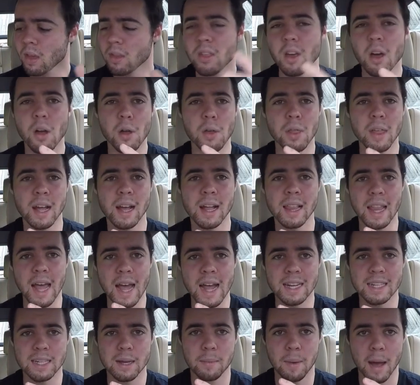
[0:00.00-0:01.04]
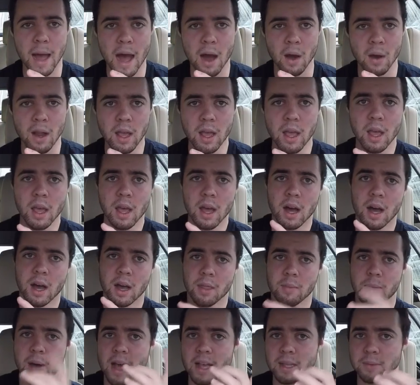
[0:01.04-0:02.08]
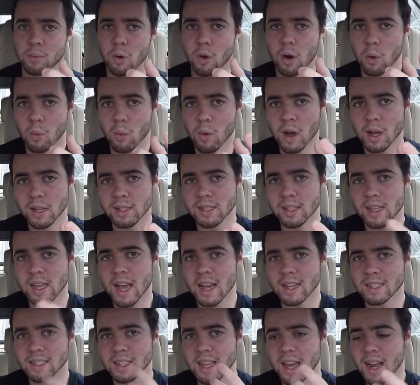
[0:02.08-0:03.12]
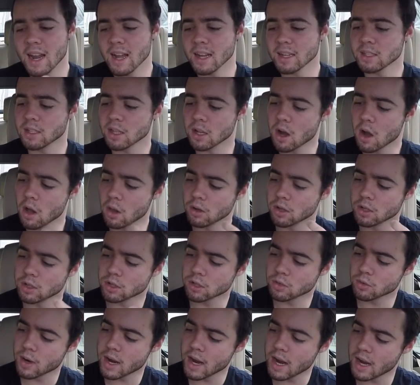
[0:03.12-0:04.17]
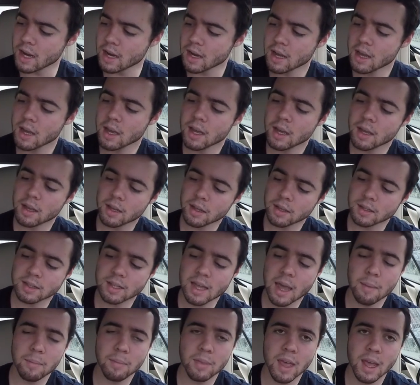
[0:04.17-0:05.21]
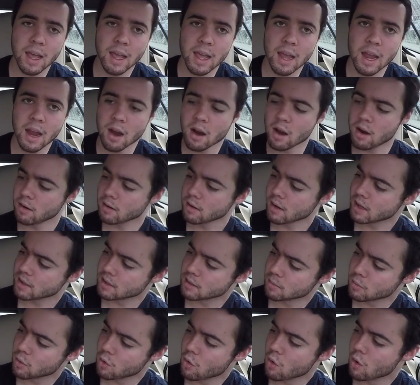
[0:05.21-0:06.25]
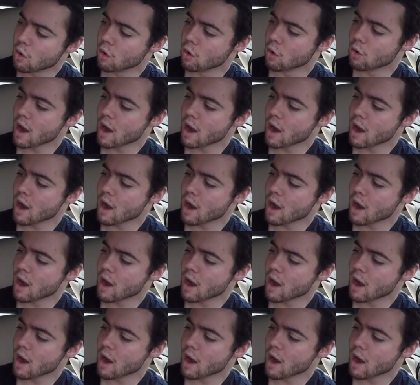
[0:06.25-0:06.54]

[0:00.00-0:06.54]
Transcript: The other thing I liked about the Passport was the aesthetics, the color screen. Same thing here, got some cool